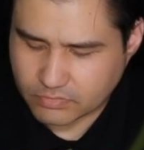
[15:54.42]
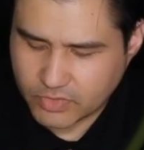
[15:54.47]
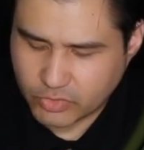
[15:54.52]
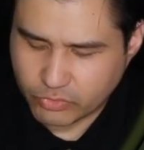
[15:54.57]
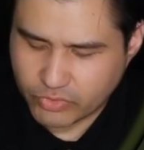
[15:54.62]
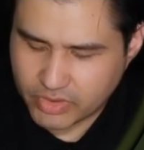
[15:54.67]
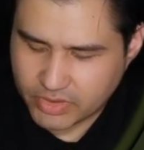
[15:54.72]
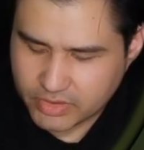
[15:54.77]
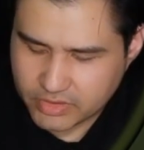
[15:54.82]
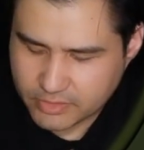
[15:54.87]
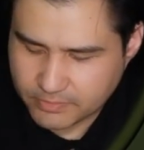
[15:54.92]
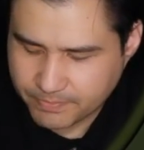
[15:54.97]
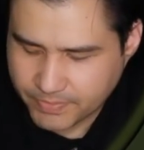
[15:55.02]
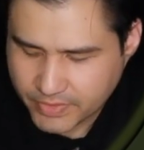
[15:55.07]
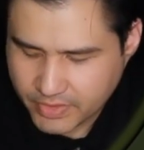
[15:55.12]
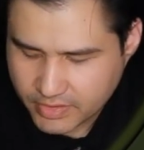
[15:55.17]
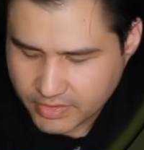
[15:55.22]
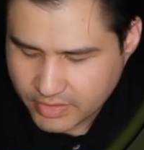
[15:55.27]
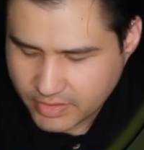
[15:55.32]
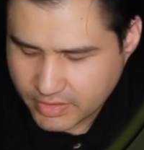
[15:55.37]
really
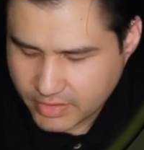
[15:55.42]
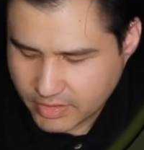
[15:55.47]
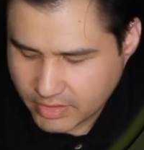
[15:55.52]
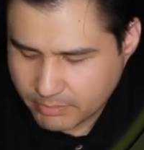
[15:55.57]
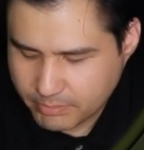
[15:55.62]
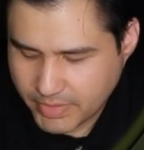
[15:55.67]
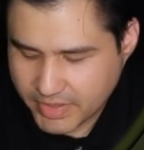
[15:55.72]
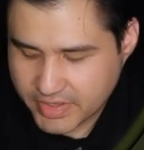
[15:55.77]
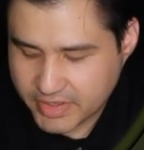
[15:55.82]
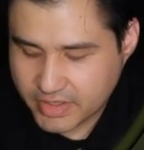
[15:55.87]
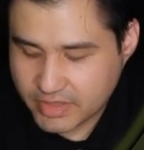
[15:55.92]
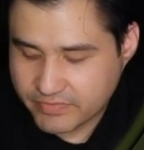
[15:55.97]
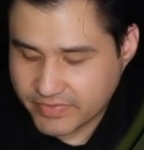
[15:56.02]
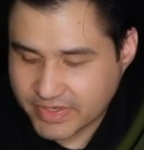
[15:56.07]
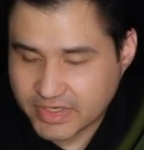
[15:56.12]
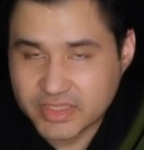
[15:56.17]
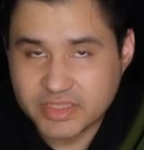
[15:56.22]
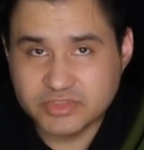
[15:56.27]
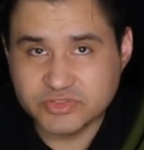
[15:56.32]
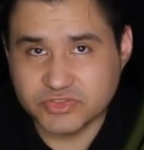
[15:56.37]
make it
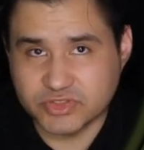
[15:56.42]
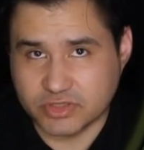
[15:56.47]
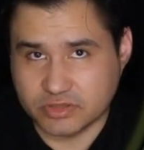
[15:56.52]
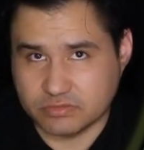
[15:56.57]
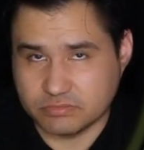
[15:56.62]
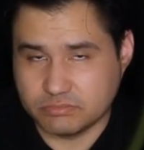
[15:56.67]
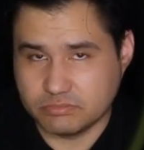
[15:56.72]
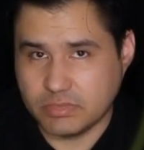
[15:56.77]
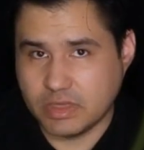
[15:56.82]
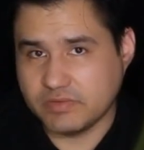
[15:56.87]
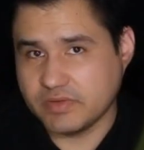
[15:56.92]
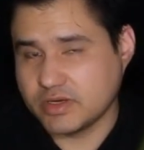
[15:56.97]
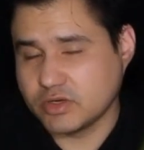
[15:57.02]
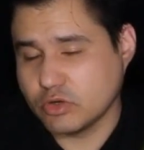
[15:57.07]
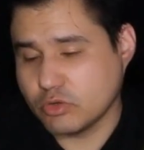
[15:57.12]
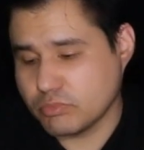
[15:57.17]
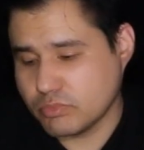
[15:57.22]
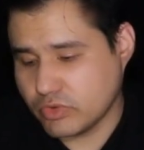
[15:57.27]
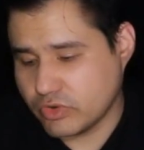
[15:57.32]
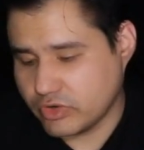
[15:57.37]
even easier? Maybe
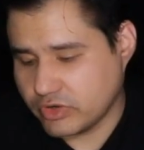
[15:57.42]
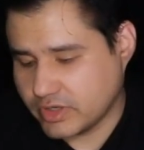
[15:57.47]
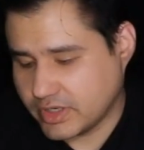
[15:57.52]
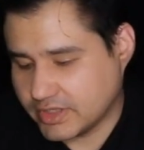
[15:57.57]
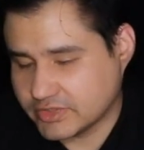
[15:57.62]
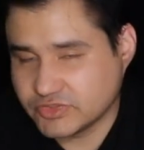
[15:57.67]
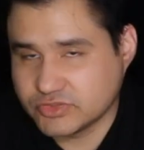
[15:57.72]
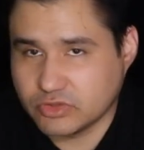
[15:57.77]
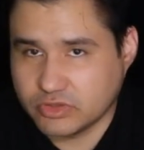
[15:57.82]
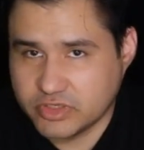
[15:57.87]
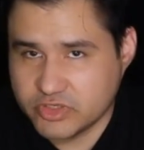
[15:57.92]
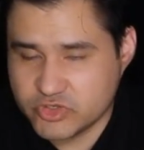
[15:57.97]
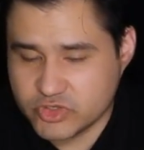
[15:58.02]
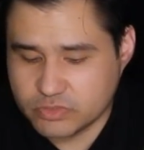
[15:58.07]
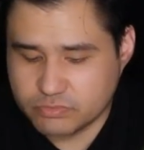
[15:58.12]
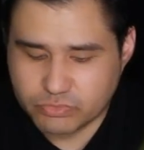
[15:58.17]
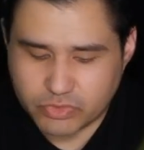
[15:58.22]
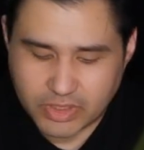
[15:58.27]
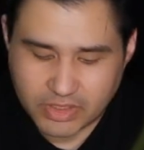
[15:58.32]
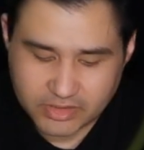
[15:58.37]
no more
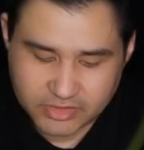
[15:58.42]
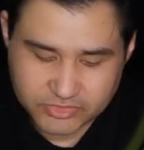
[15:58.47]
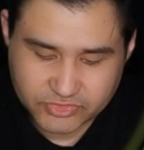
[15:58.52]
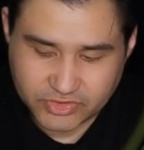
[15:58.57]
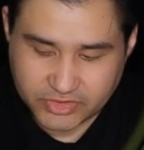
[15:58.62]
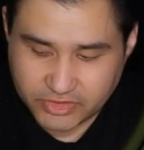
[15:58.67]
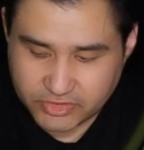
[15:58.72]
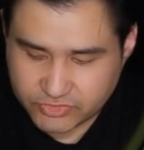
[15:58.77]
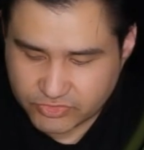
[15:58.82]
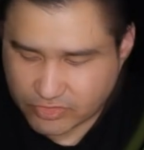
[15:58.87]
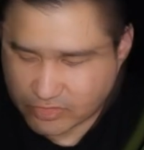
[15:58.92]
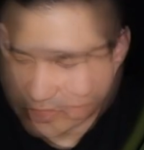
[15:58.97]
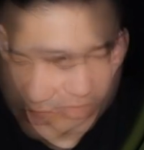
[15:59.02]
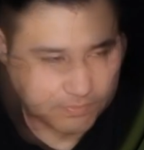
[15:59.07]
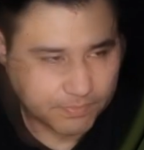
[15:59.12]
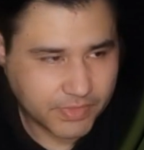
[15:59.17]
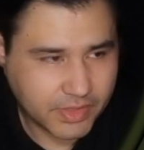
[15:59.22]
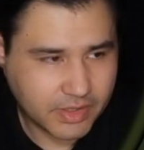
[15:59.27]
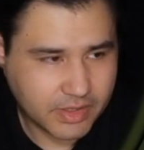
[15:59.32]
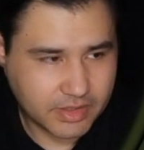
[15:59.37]
astonishing, but at least easier.
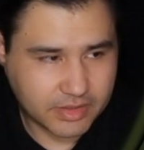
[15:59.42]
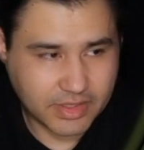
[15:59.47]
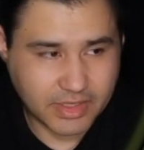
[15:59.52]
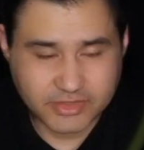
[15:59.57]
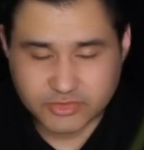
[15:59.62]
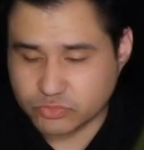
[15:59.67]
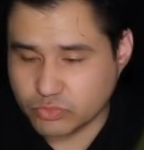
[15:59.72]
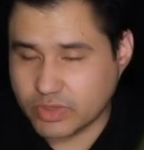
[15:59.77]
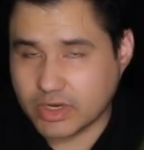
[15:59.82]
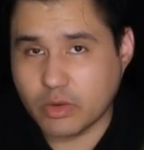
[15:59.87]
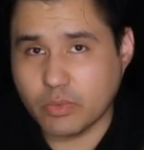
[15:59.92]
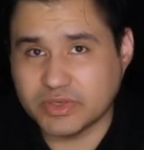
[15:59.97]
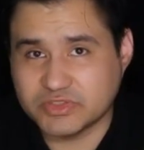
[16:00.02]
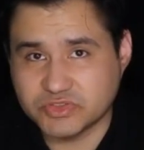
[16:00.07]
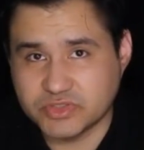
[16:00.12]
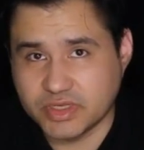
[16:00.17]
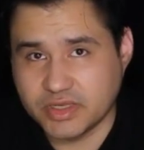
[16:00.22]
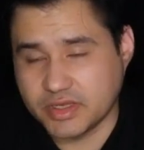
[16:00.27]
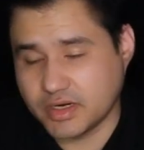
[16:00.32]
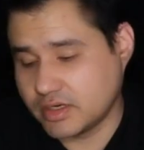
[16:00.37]
And that's what I was
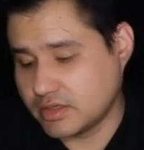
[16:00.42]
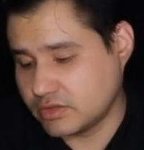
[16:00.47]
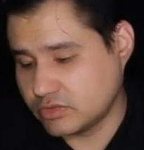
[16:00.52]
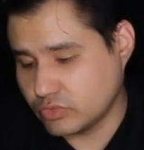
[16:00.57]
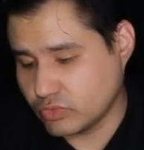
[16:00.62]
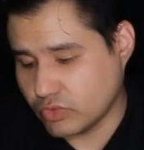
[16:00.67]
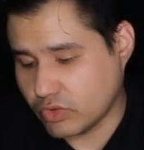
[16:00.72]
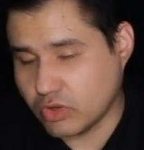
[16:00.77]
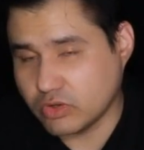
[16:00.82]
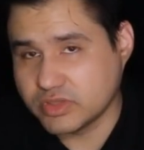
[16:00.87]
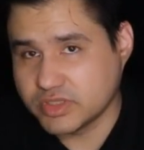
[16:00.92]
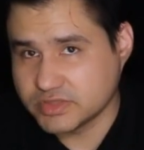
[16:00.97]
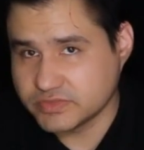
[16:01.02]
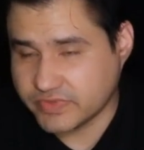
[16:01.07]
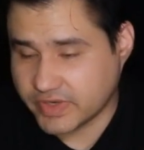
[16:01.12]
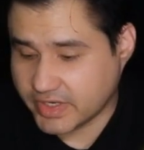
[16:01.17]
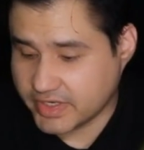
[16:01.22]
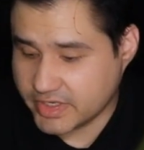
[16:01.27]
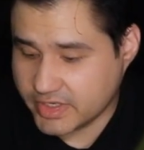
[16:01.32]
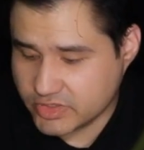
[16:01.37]
thinking into all these
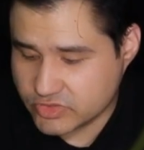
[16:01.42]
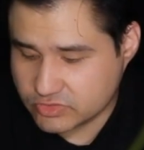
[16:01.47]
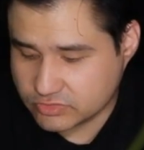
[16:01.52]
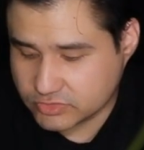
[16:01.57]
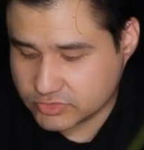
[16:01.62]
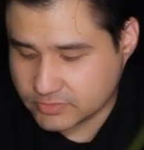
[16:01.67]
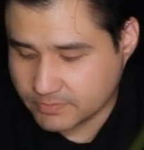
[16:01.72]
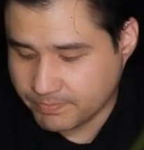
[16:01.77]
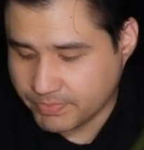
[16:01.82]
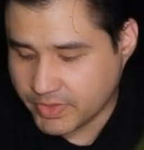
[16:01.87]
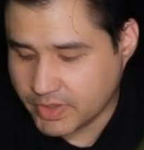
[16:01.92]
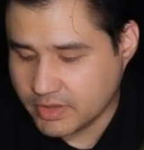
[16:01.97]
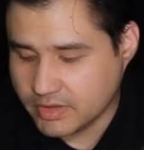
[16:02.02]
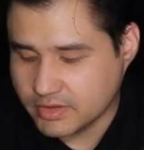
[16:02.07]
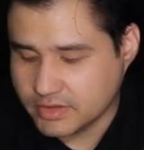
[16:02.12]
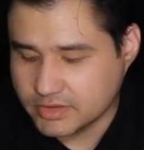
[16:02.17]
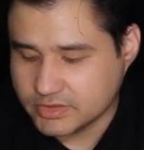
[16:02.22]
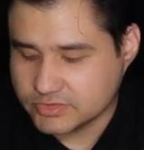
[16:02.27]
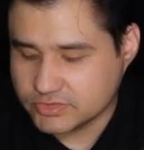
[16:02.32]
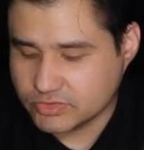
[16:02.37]
variations.
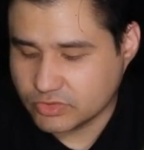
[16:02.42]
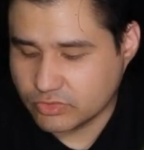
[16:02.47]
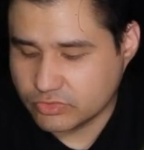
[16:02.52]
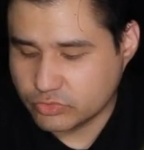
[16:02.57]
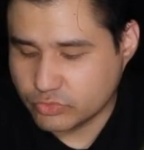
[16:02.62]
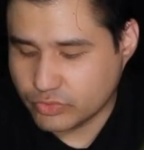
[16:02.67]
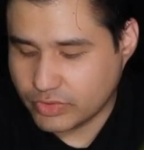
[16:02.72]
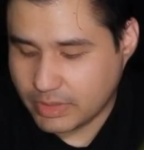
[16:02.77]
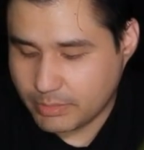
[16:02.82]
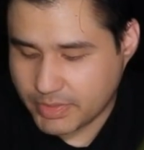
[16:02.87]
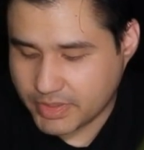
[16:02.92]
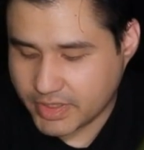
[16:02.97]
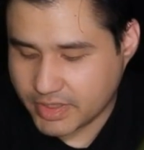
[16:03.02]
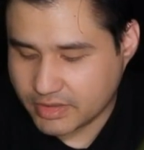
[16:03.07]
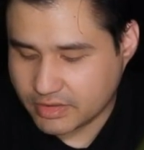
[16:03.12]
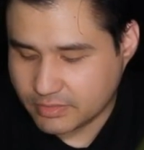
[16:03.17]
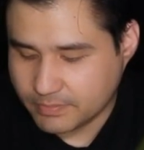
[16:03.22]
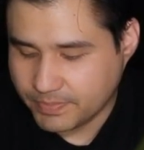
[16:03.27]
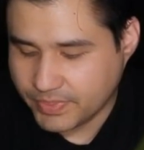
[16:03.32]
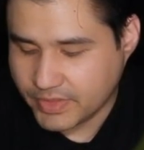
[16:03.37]
So to
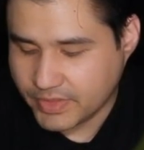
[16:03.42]
eliminate